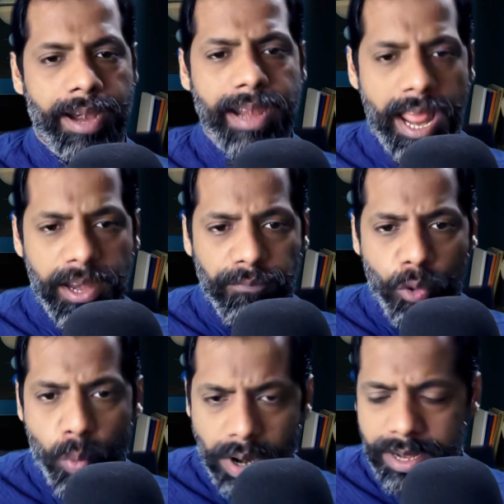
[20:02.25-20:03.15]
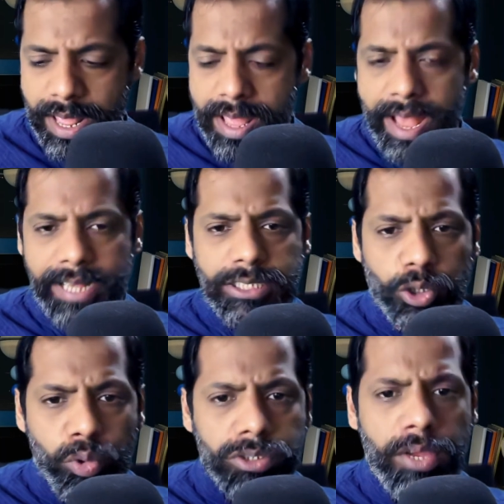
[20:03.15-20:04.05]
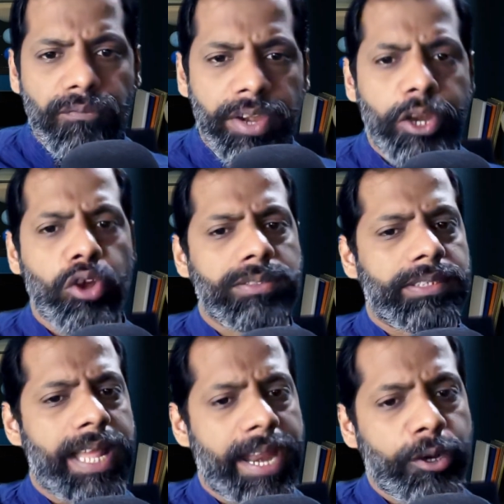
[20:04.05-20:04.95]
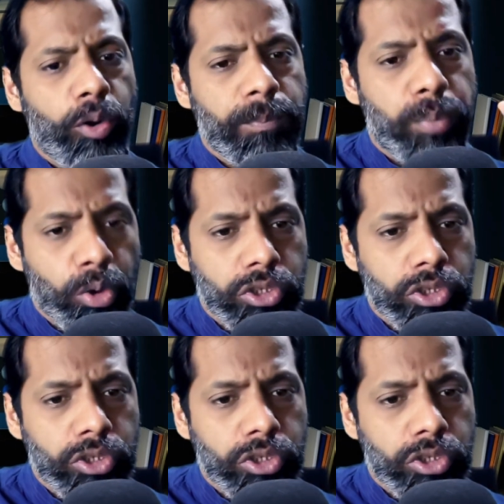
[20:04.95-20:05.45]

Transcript: And if you want exclusive videos that I don't post